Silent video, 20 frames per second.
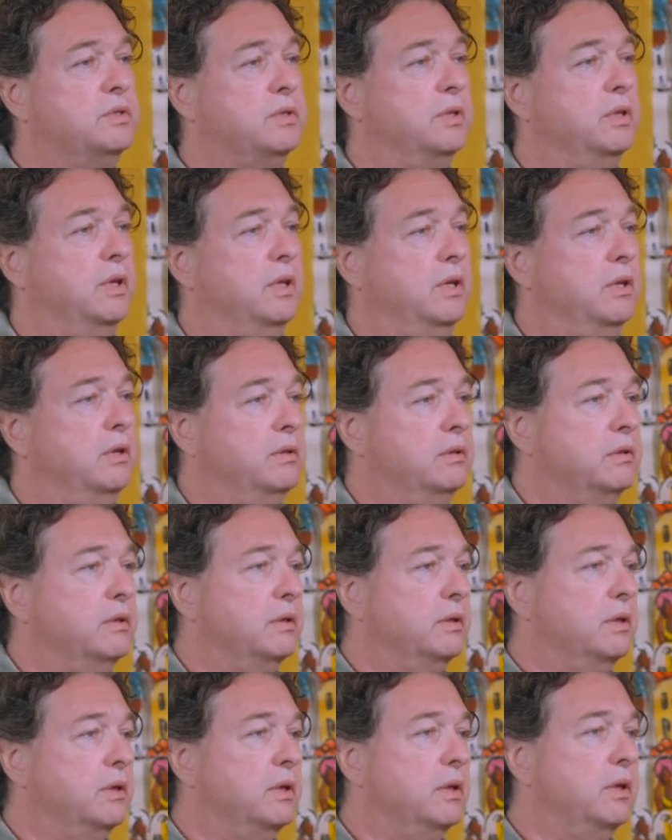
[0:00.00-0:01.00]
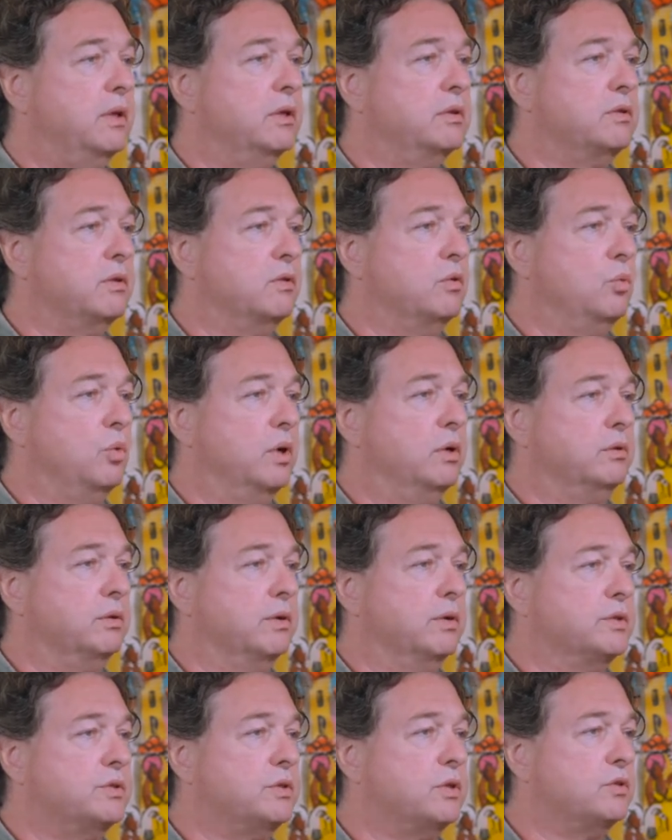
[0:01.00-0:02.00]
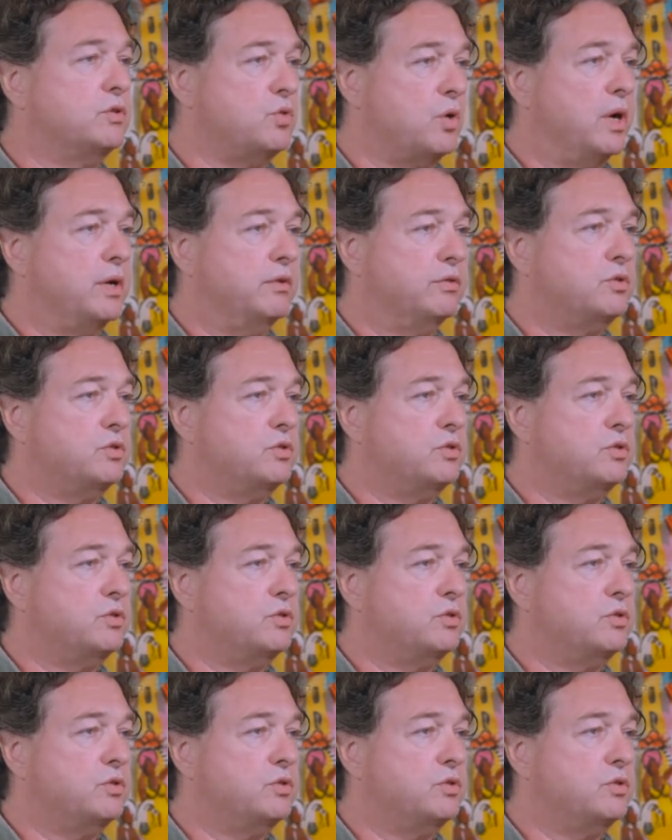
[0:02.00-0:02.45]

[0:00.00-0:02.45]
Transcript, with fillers: into the into the wilderness to try to